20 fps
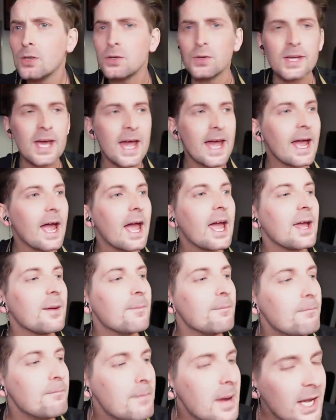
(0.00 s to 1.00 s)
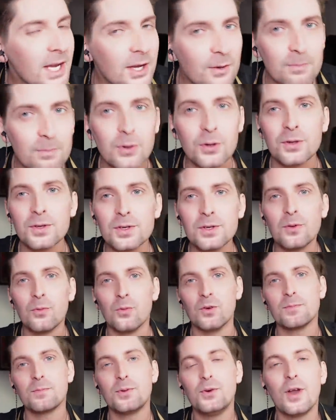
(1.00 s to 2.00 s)
Today, a Medium post
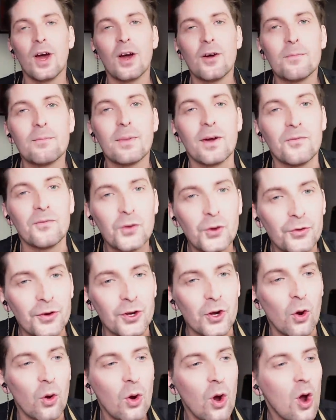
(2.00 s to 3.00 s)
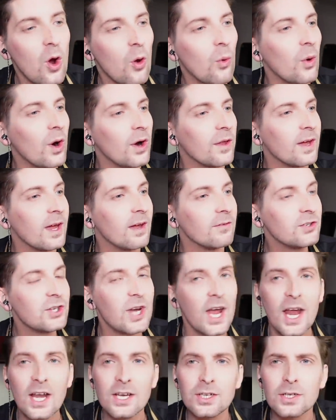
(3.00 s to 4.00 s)
was put out by Furio where they have
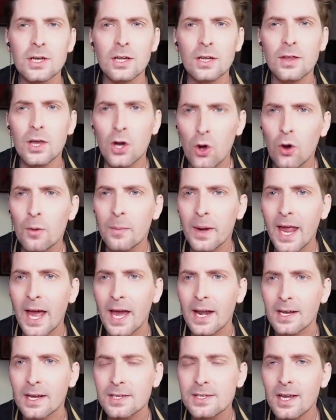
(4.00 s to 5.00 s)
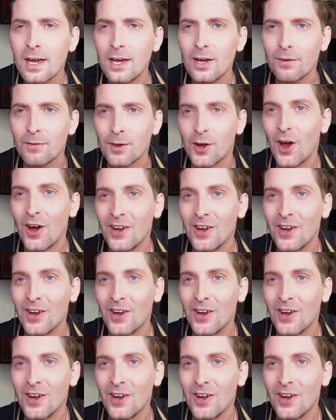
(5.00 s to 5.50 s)
changed the core mechanics of the